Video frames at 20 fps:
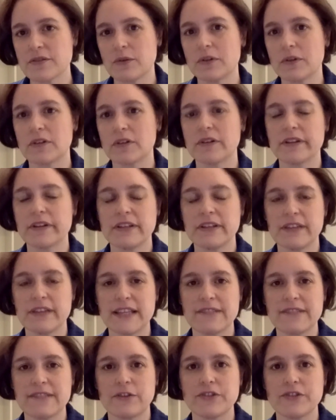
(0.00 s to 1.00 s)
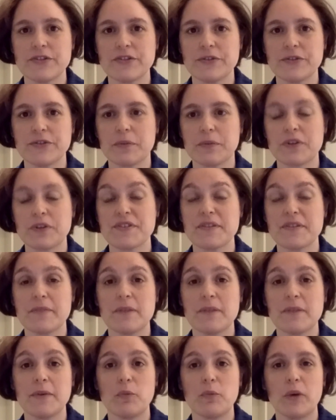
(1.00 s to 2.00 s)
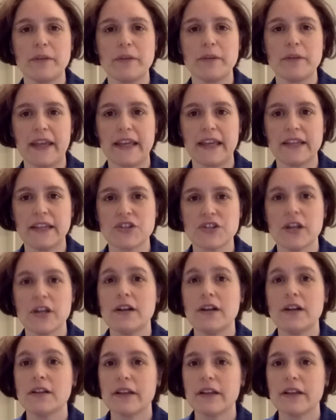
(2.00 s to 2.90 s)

or as for a junior person maybe one page